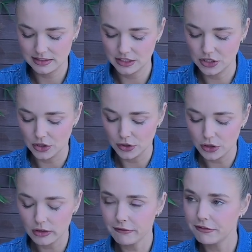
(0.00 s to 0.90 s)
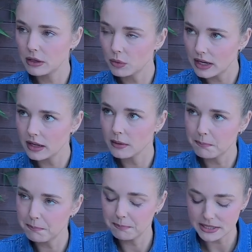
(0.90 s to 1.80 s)
you know, you can feel where
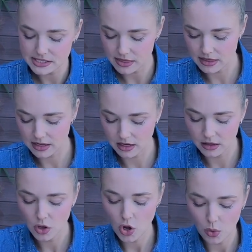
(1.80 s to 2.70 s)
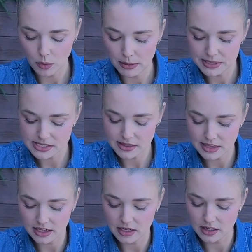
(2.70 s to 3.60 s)
bits are thinner, where bits are
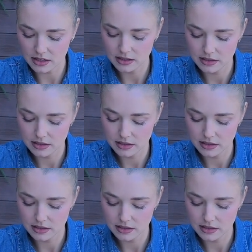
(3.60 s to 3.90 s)
thicker.